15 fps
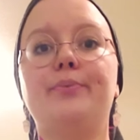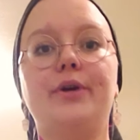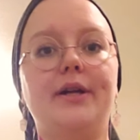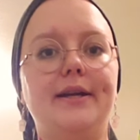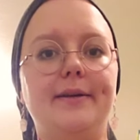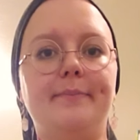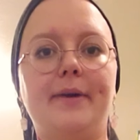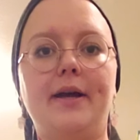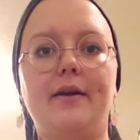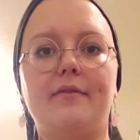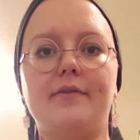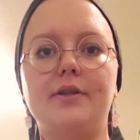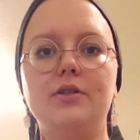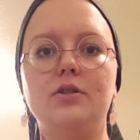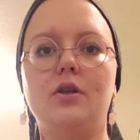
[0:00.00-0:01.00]
preheated my
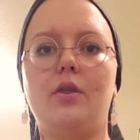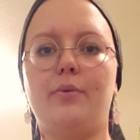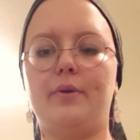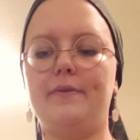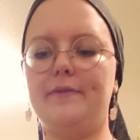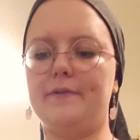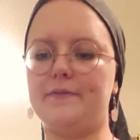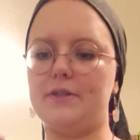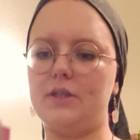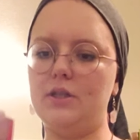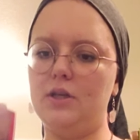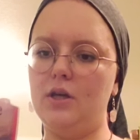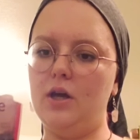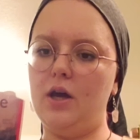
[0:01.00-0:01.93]
oven to 350,